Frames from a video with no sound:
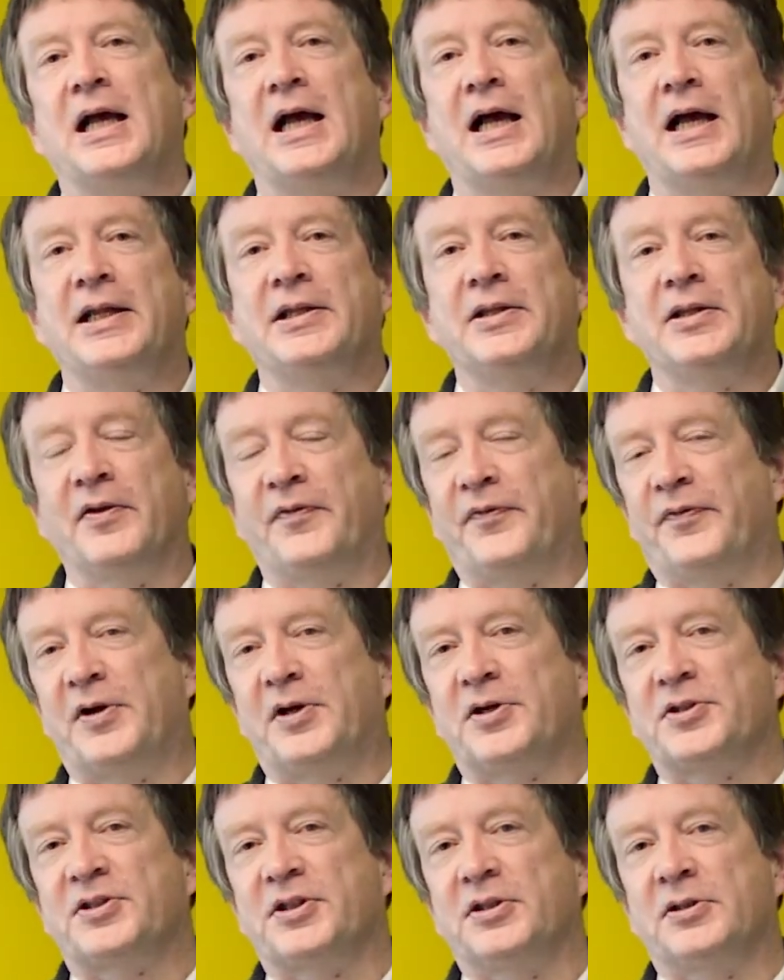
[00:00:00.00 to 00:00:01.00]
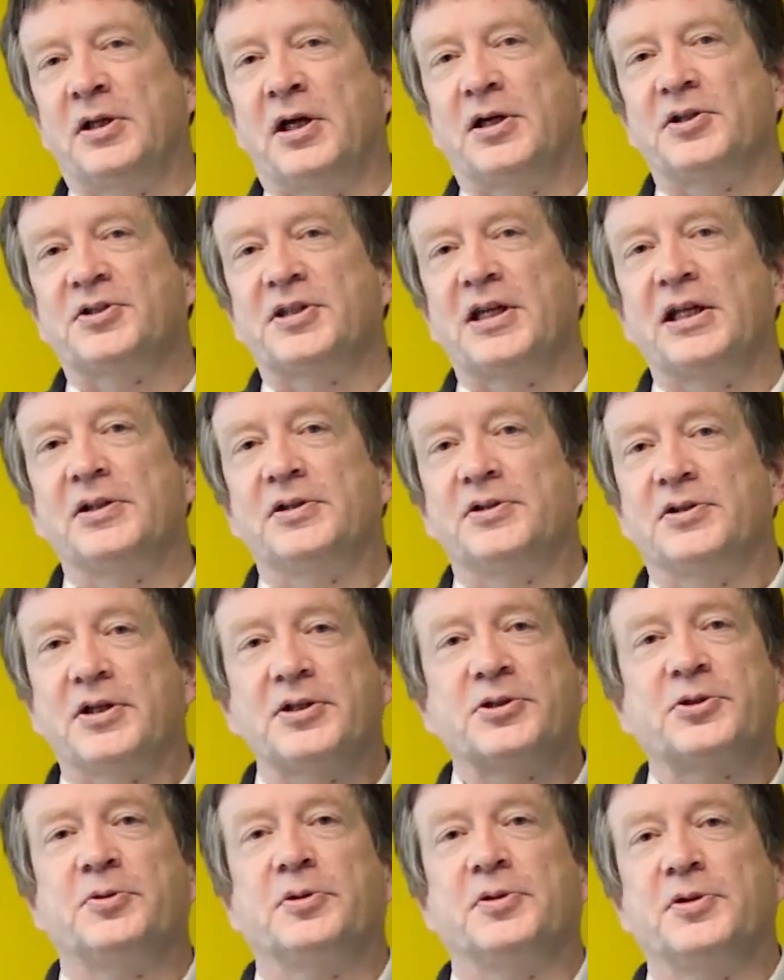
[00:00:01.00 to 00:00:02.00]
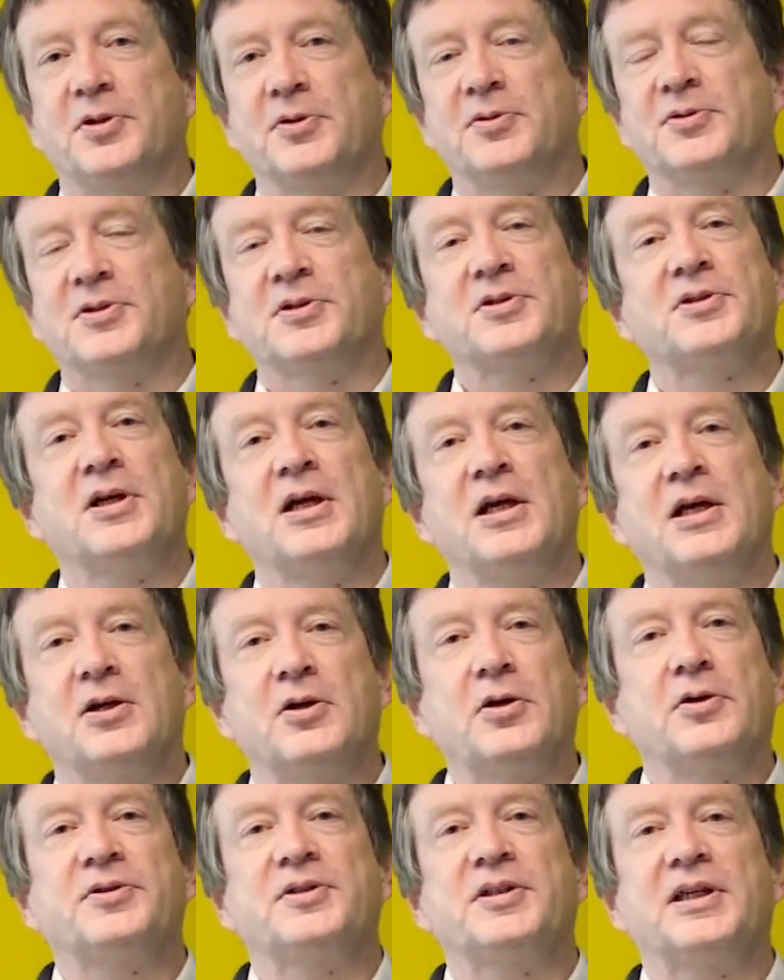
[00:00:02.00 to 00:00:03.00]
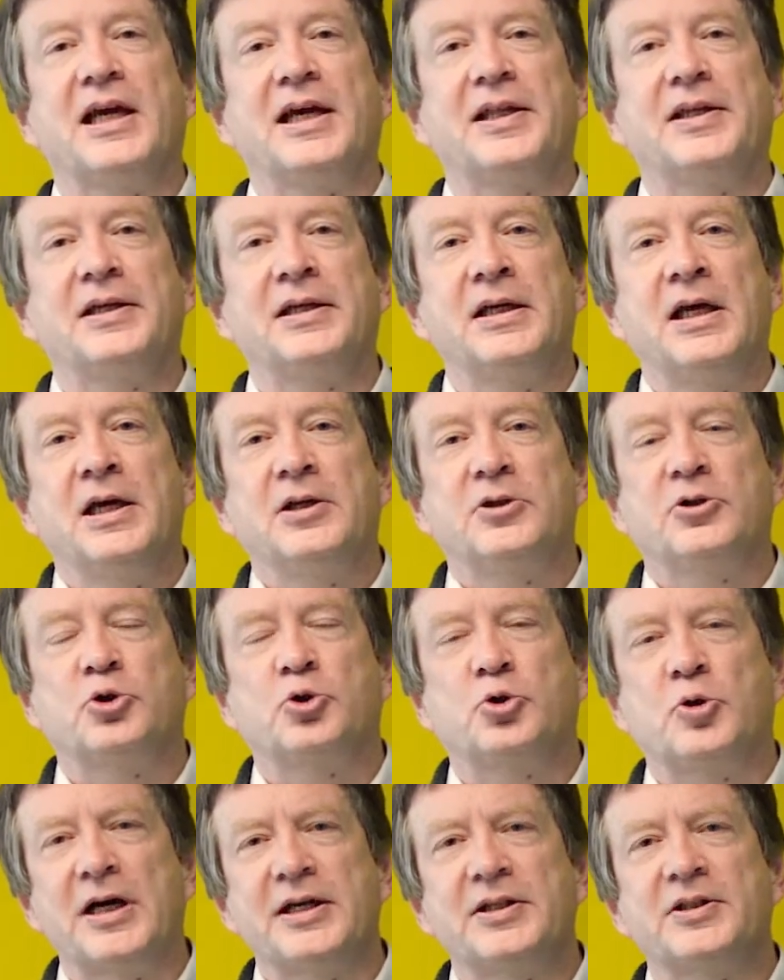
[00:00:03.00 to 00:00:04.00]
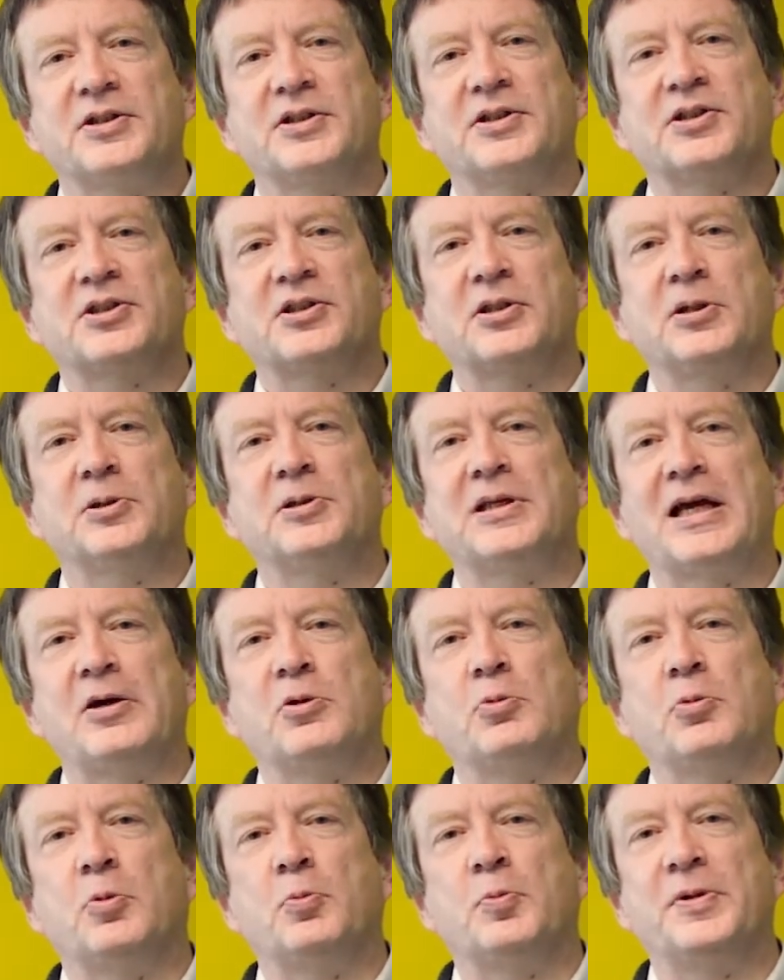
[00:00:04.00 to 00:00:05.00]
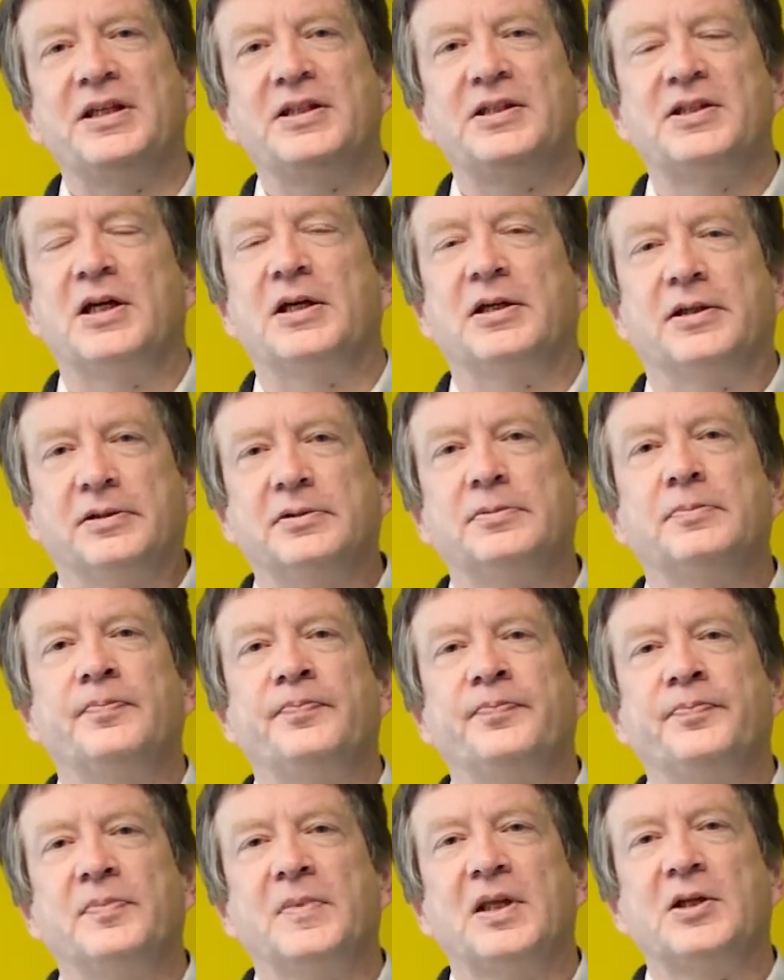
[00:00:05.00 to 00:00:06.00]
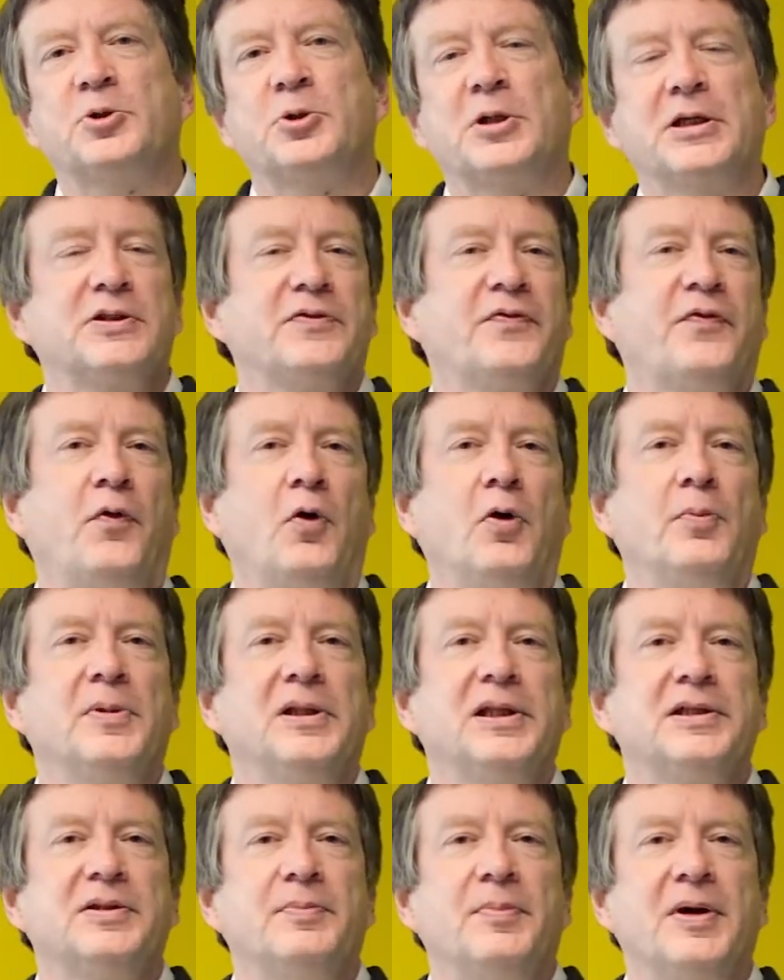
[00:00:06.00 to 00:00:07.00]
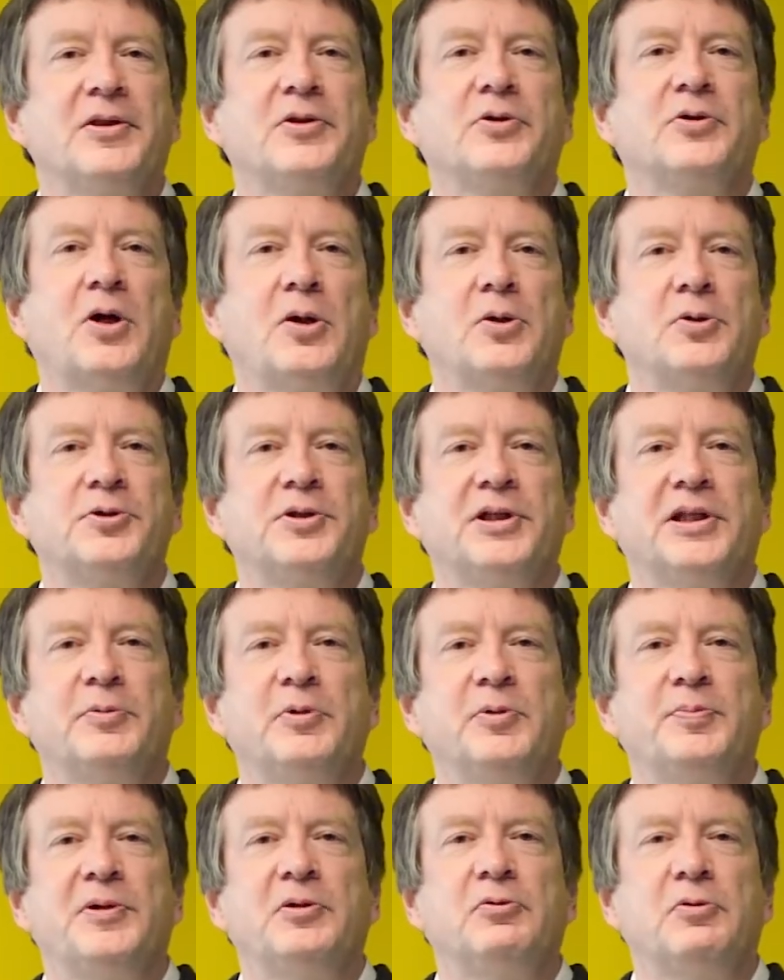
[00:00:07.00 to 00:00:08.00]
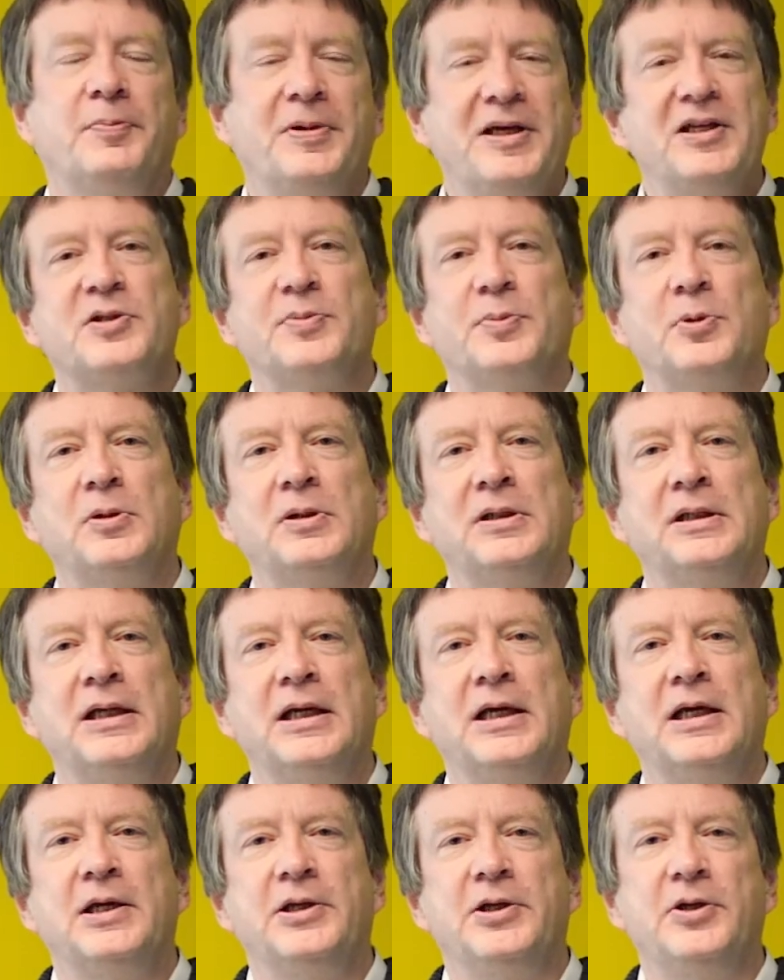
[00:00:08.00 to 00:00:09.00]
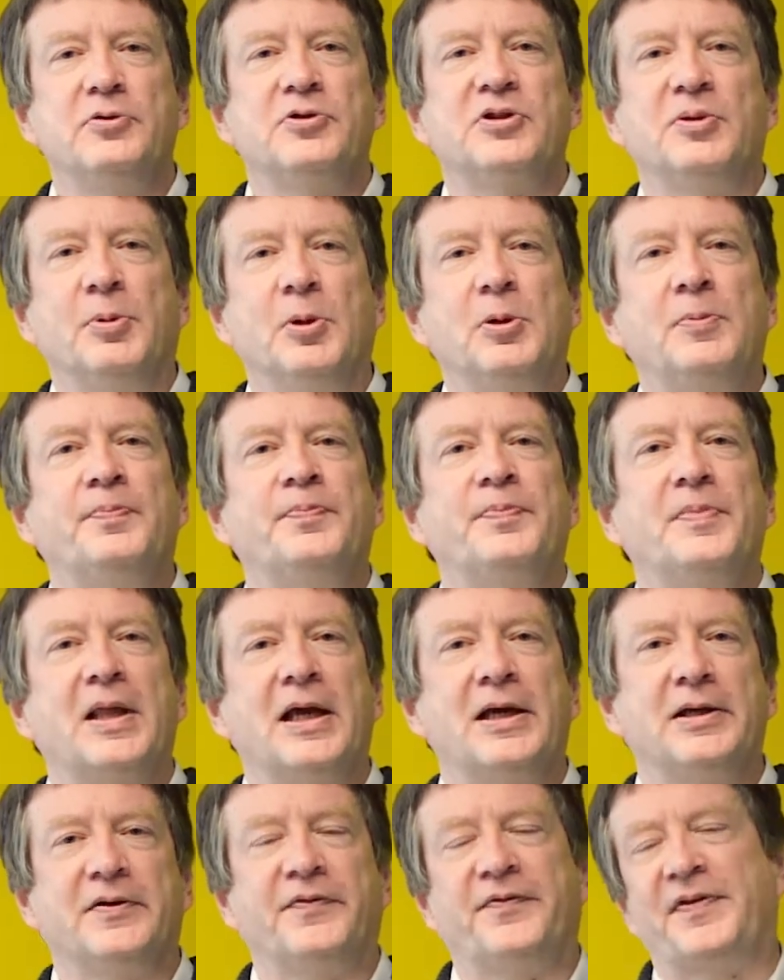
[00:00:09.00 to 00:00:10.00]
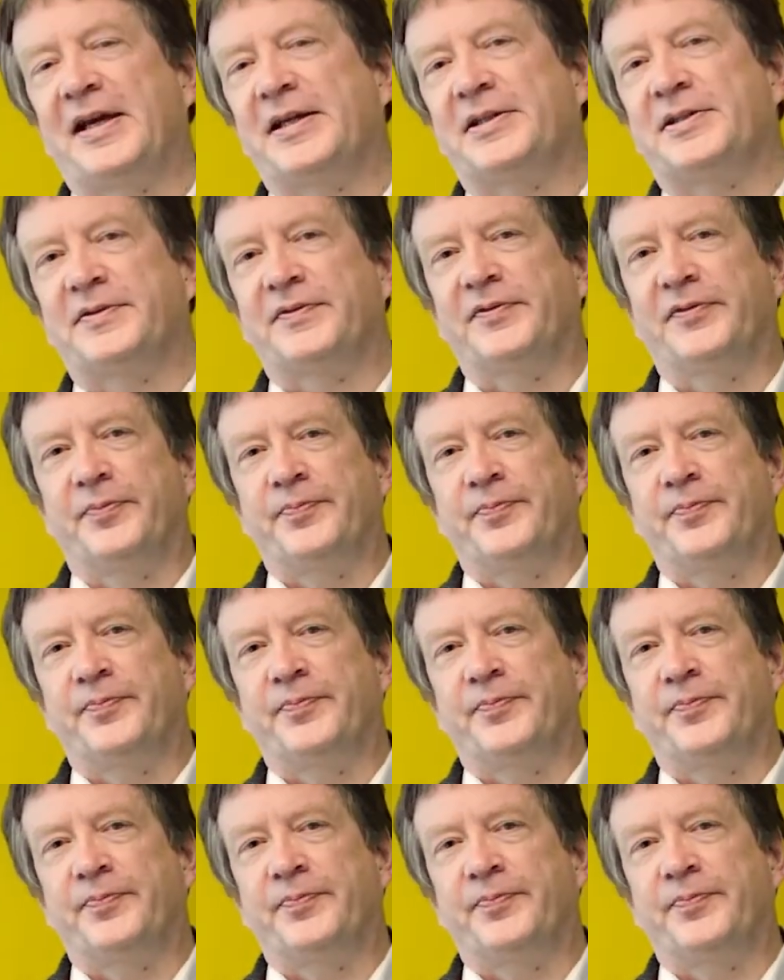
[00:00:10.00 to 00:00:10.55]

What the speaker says: and the first large-scale industrial users got together to try to distill down what we'd done and try to formulate a methodology that would be repeatable, usable, and effective.